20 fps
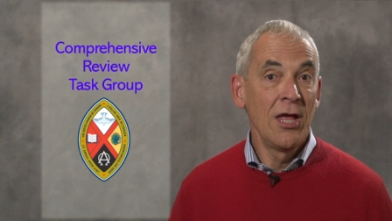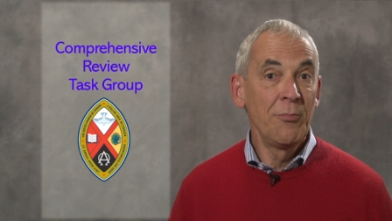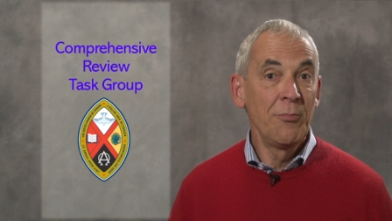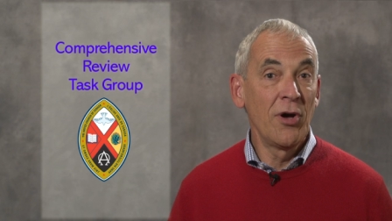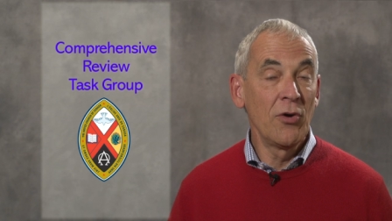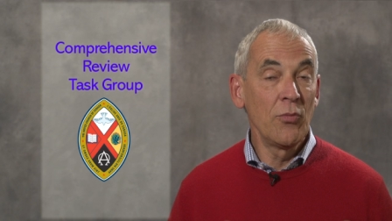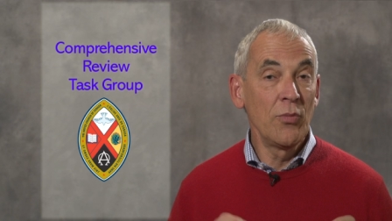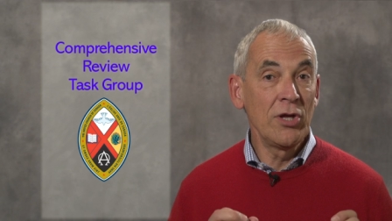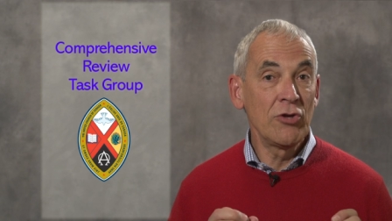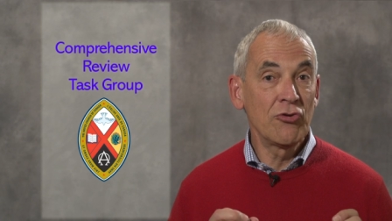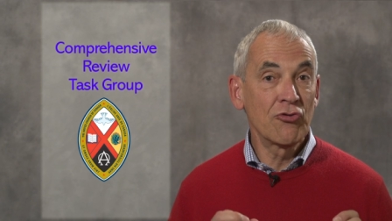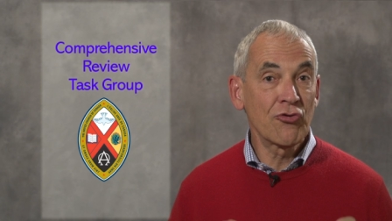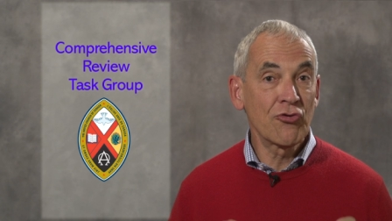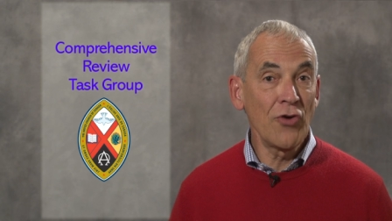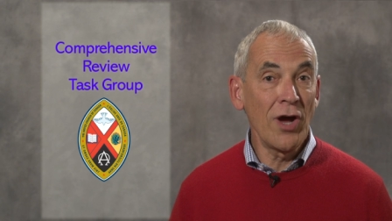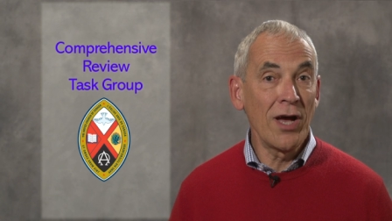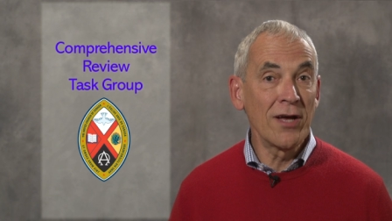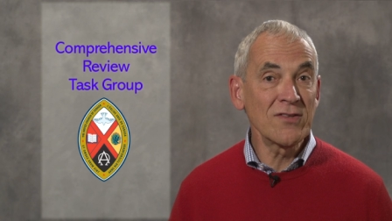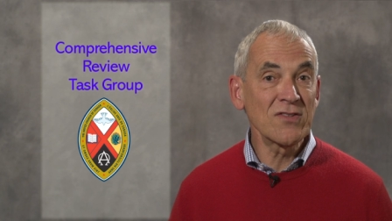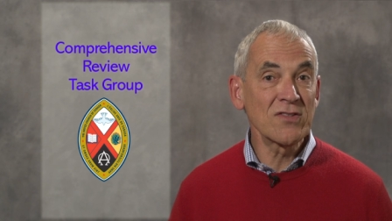But we
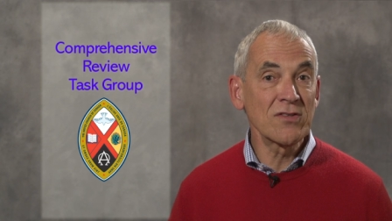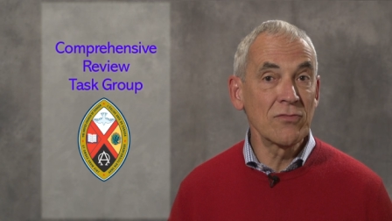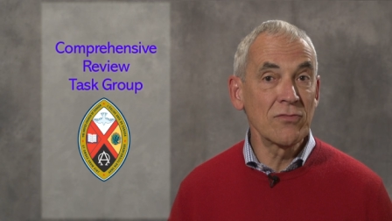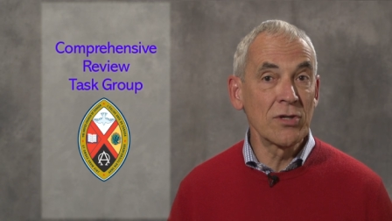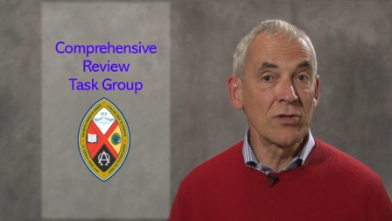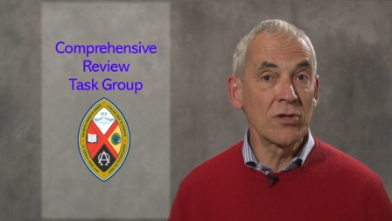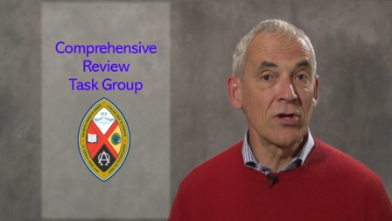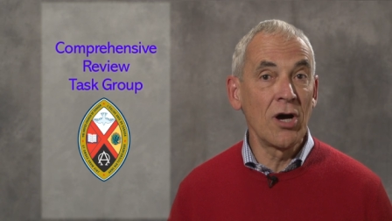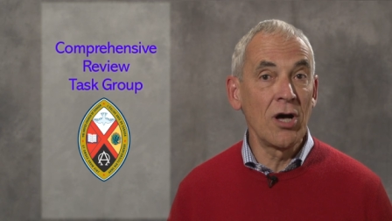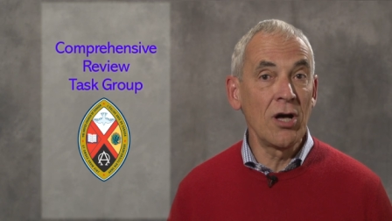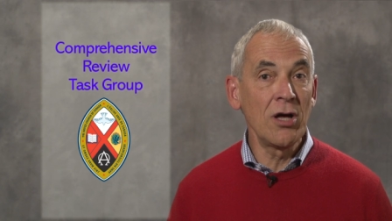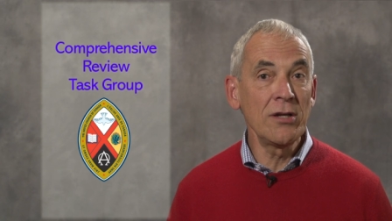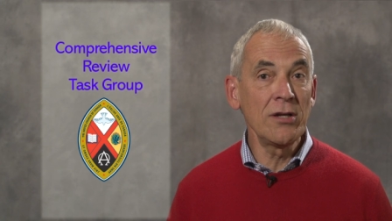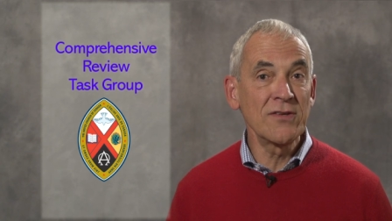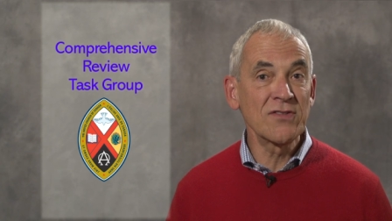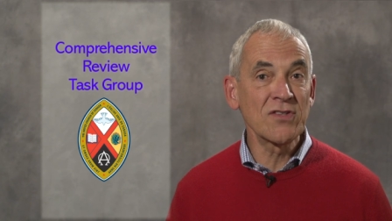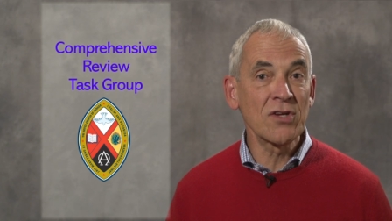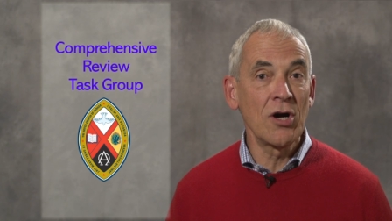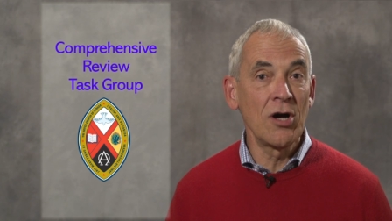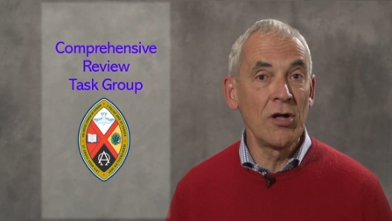trust that God
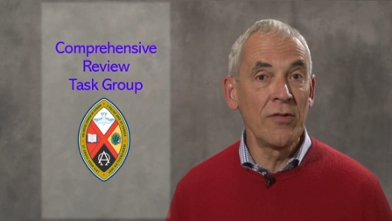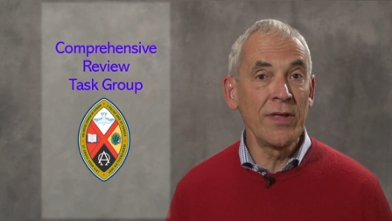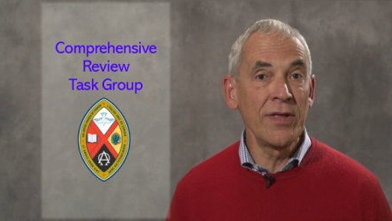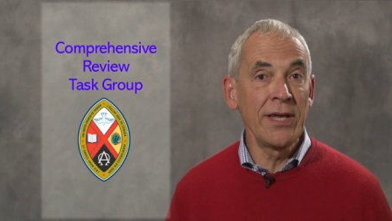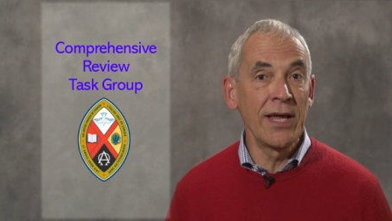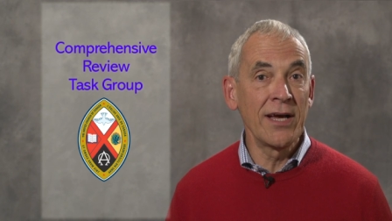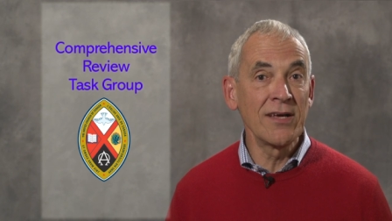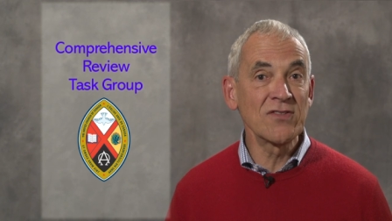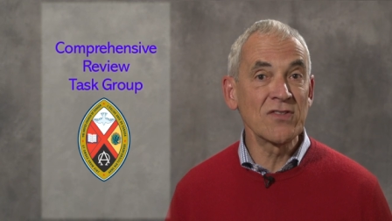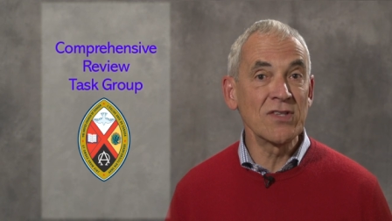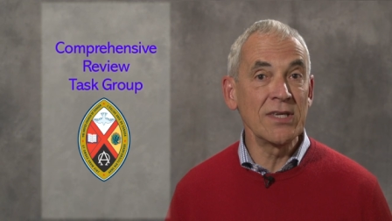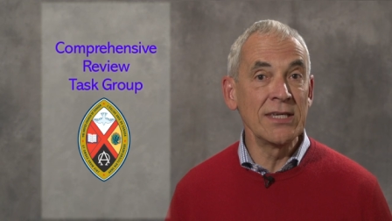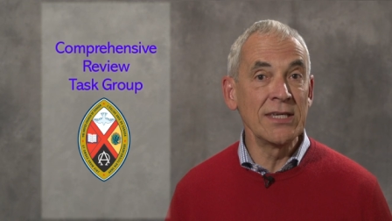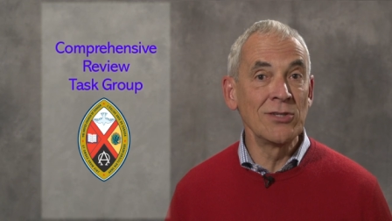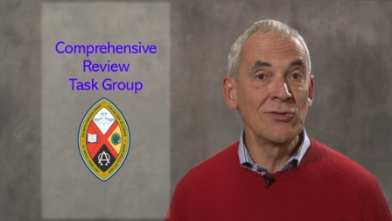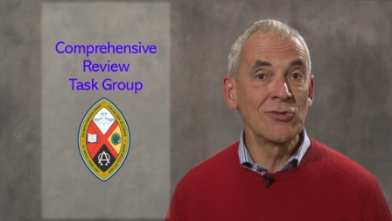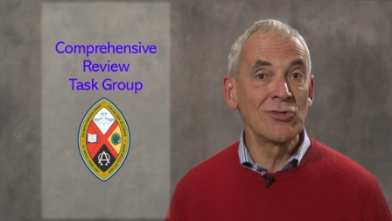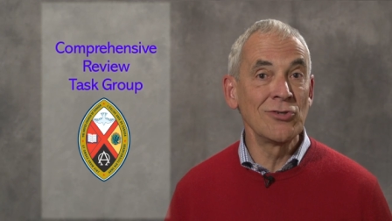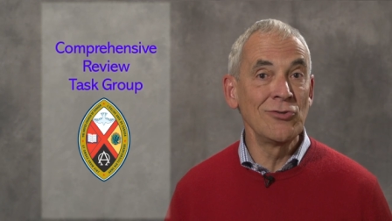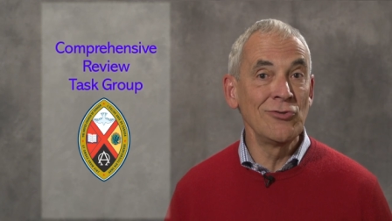is calling us
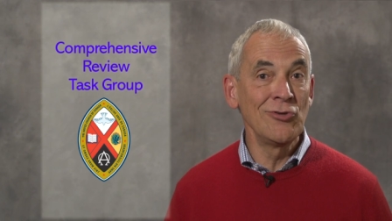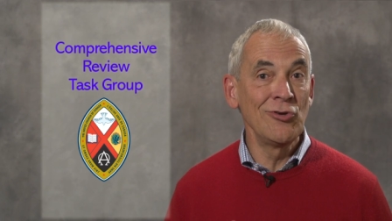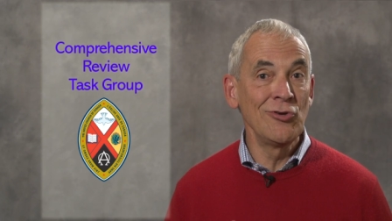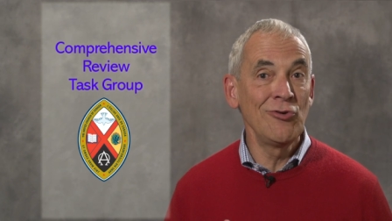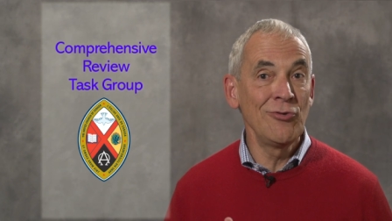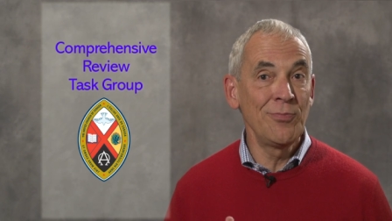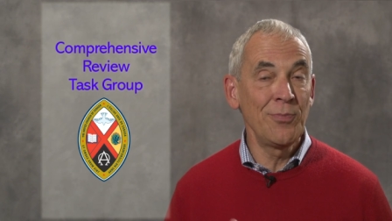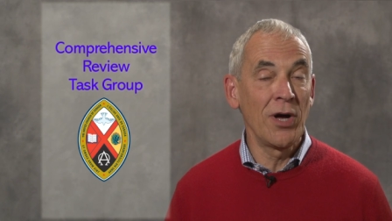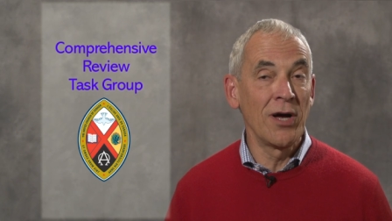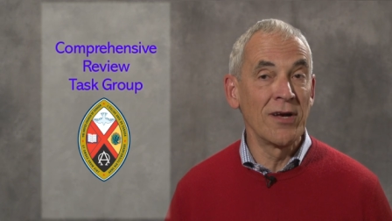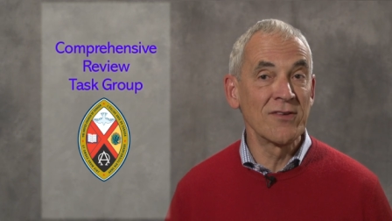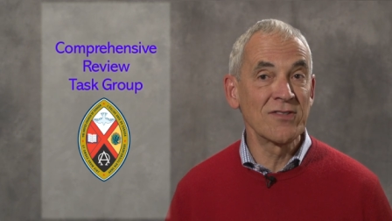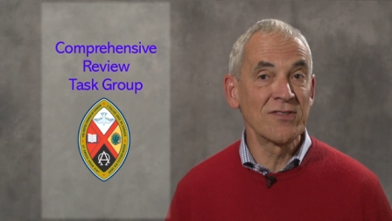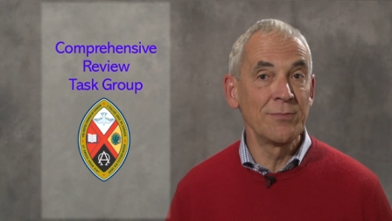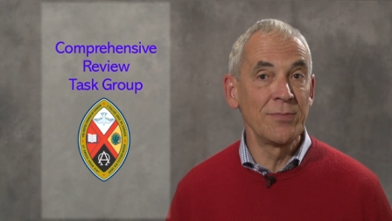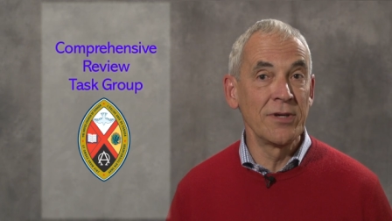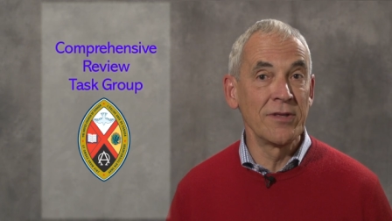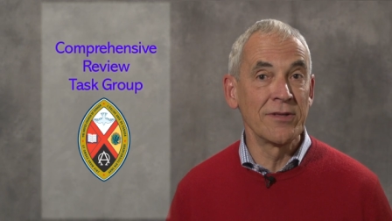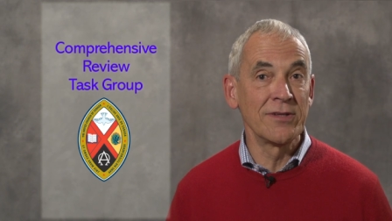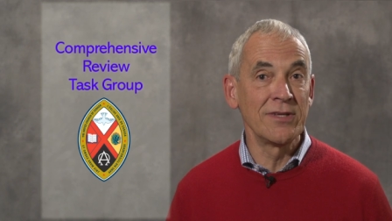into new
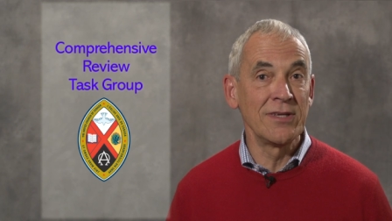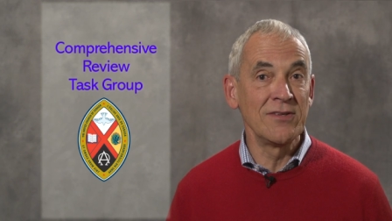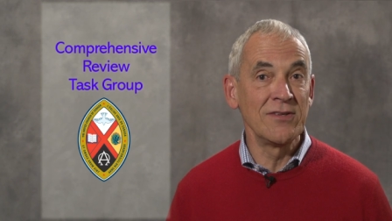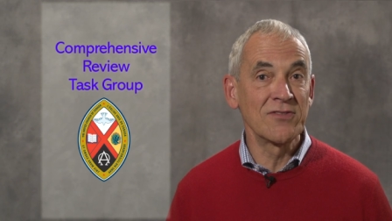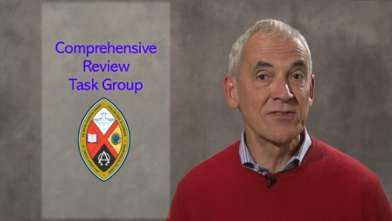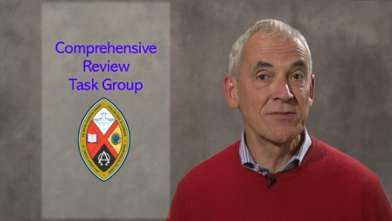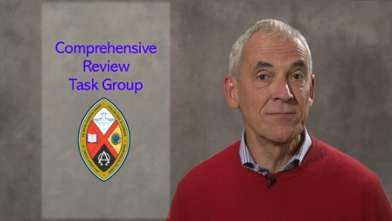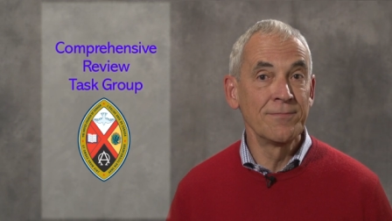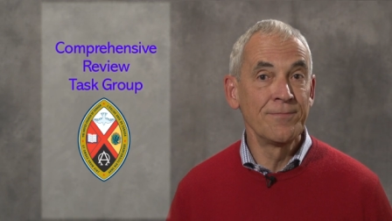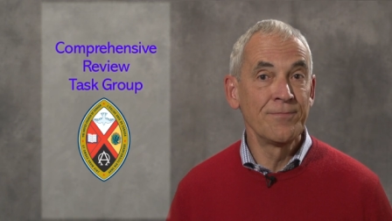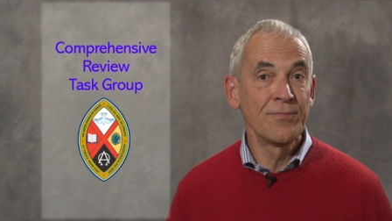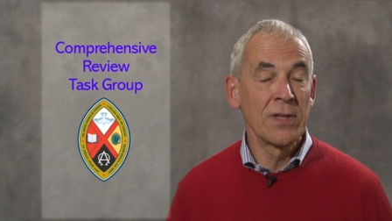possibilities.